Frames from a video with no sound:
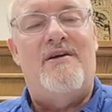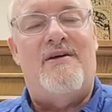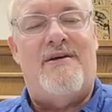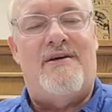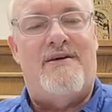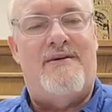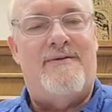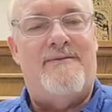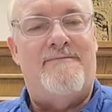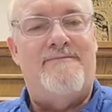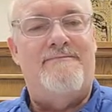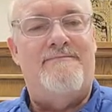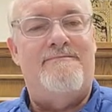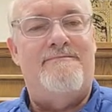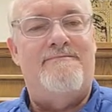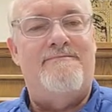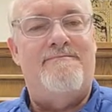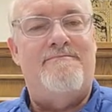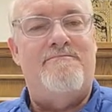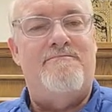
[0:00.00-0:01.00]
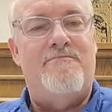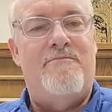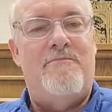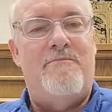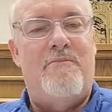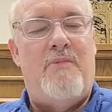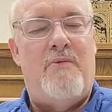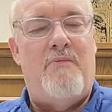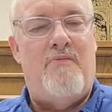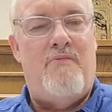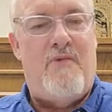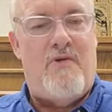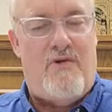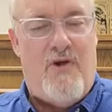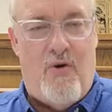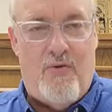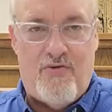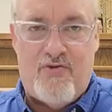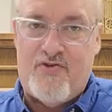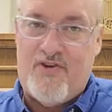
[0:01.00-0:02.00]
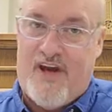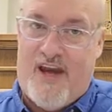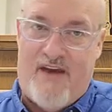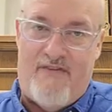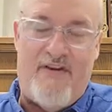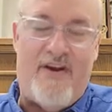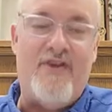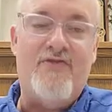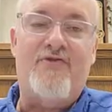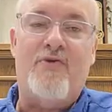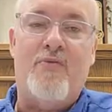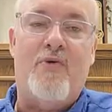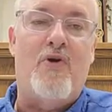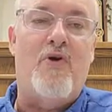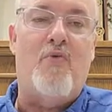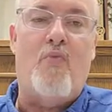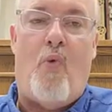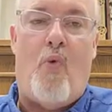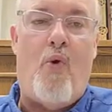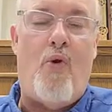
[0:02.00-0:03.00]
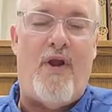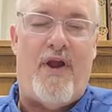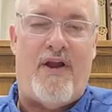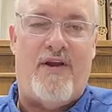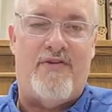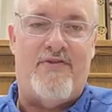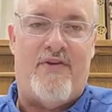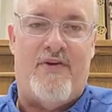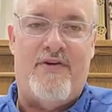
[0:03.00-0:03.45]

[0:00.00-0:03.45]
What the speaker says: but Tozer's giving some good warnings.